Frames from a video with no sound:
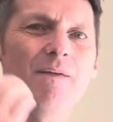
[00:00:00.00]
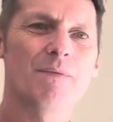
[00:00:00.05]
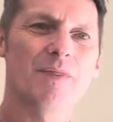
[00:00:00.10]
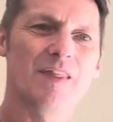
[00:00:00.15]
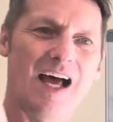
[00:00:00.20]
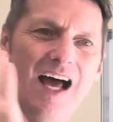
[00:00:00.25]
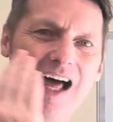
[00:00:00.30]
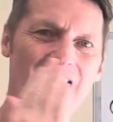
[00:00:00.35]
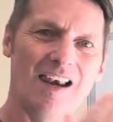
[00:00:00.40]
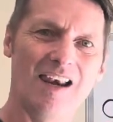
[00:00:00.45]

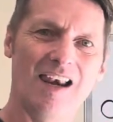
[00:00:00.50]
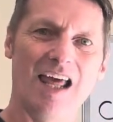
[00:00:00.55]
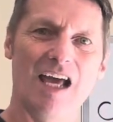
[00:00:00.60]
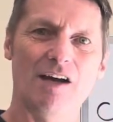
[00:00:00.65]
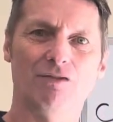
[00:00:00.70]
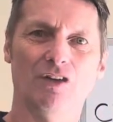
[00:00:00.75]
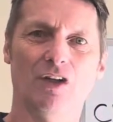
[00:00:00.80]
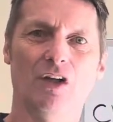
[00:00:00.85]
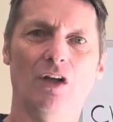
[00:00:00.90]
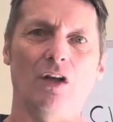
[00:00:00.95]
that
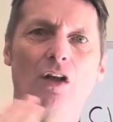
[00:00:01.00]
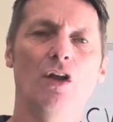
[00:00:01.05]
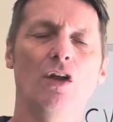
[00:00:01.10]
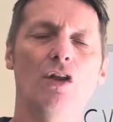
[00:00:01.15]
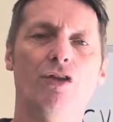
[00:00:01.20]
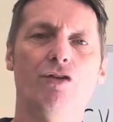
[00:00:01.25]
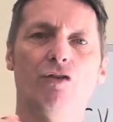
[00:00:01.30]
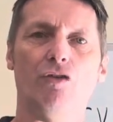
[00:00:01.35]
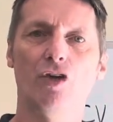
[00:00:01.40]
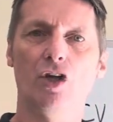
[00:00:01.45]
level
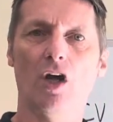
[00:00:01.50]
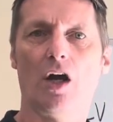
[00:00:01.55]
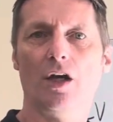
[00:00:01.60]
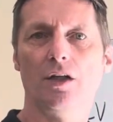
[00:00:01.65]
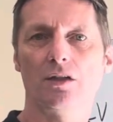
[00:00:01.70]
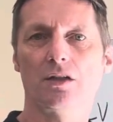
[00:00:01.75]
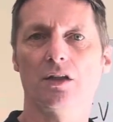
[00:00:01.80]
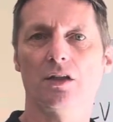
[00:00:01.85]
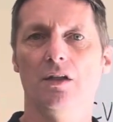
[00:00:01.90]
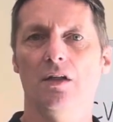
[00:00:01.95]

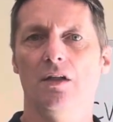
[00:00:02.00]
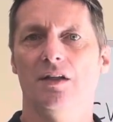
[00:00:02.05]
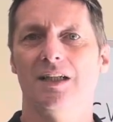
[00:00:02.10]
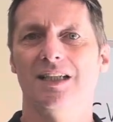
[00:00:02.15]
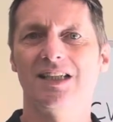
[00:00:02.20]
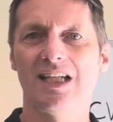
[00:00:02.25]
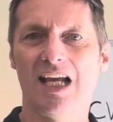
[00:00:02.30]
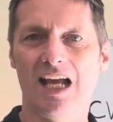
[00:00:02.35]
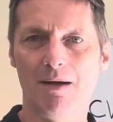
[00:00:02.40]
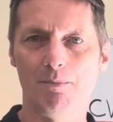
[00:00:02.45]
throughout the
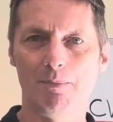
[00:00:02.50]
10